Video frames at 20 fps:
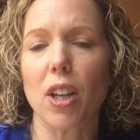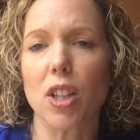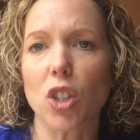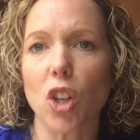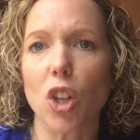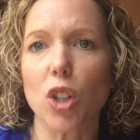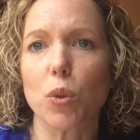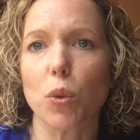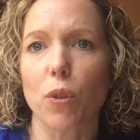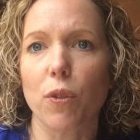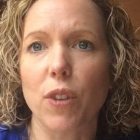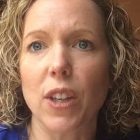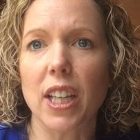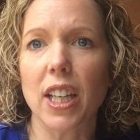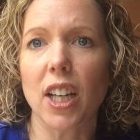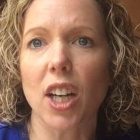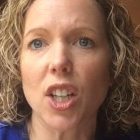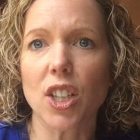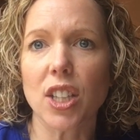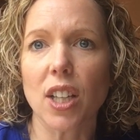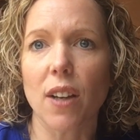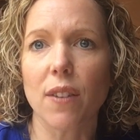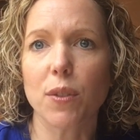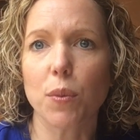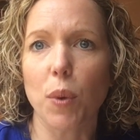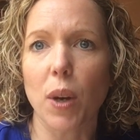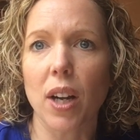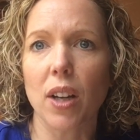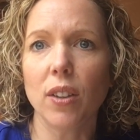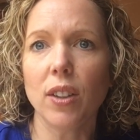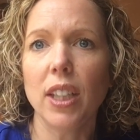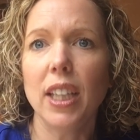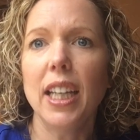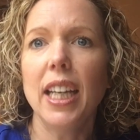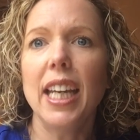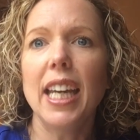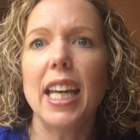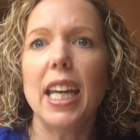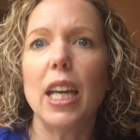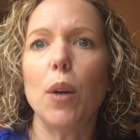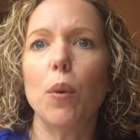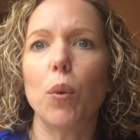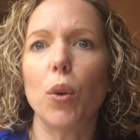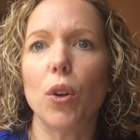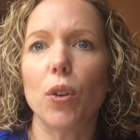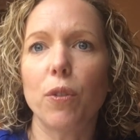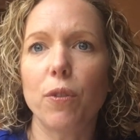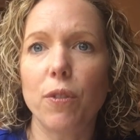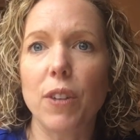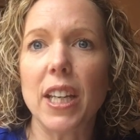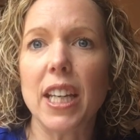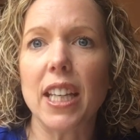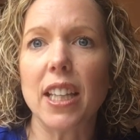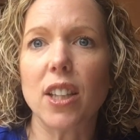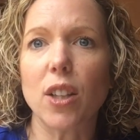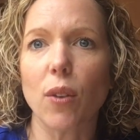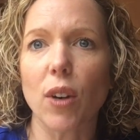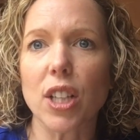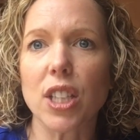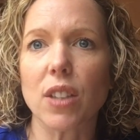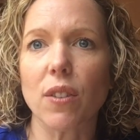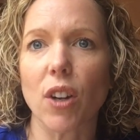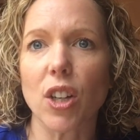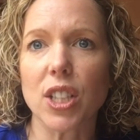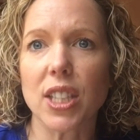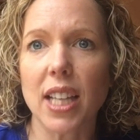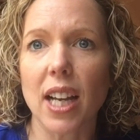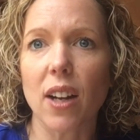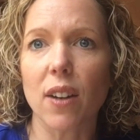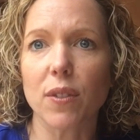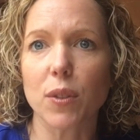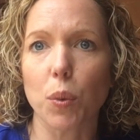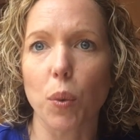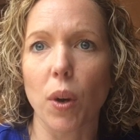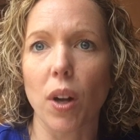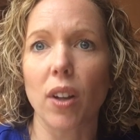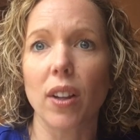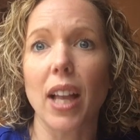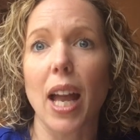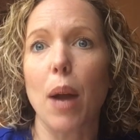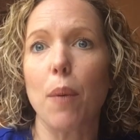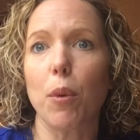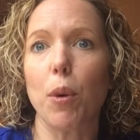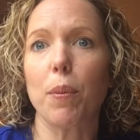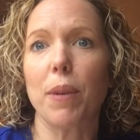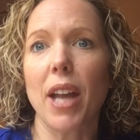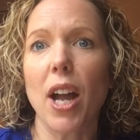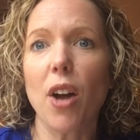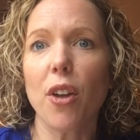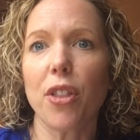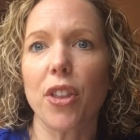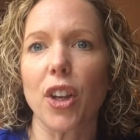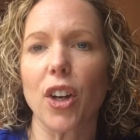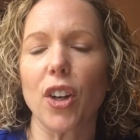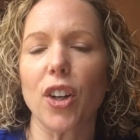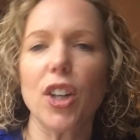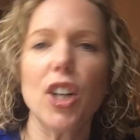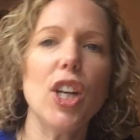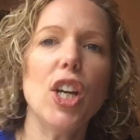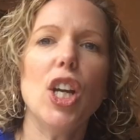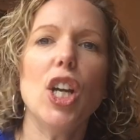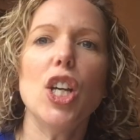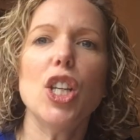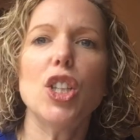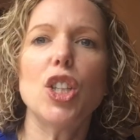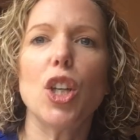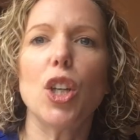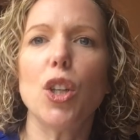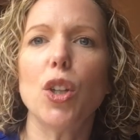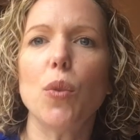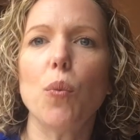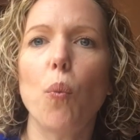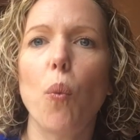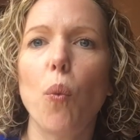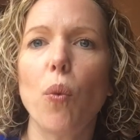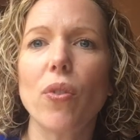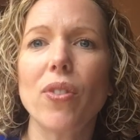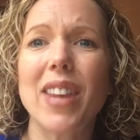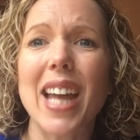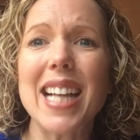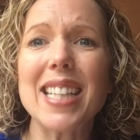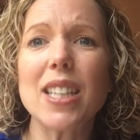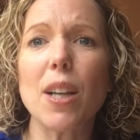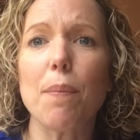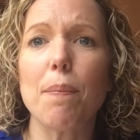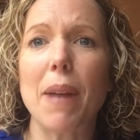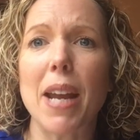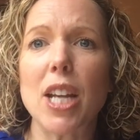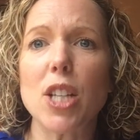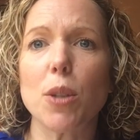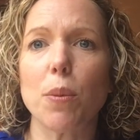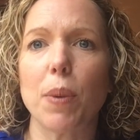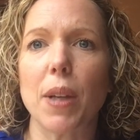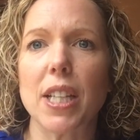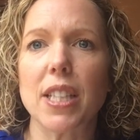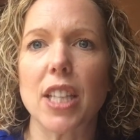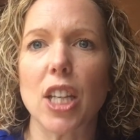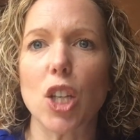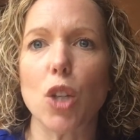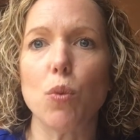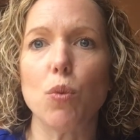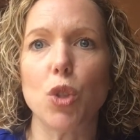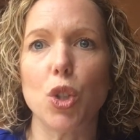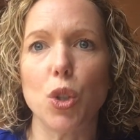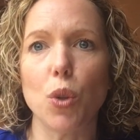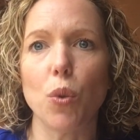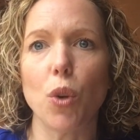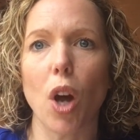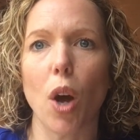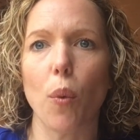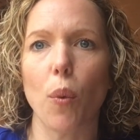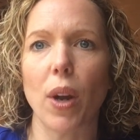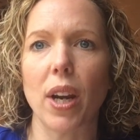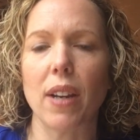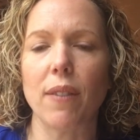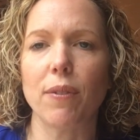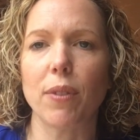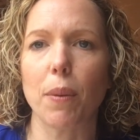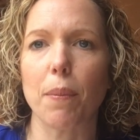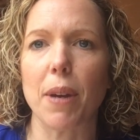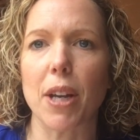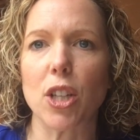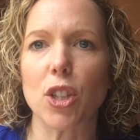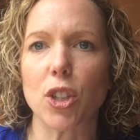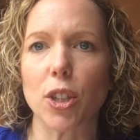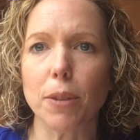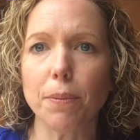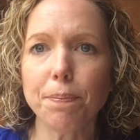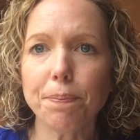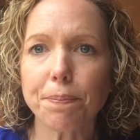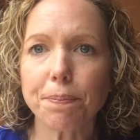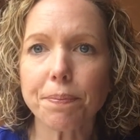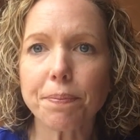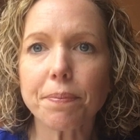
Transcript: As long as we're feeding ourselves well, it will feed the rest of ourselves well and we'll be healthier. See, that's a major place that you do not want inflammation.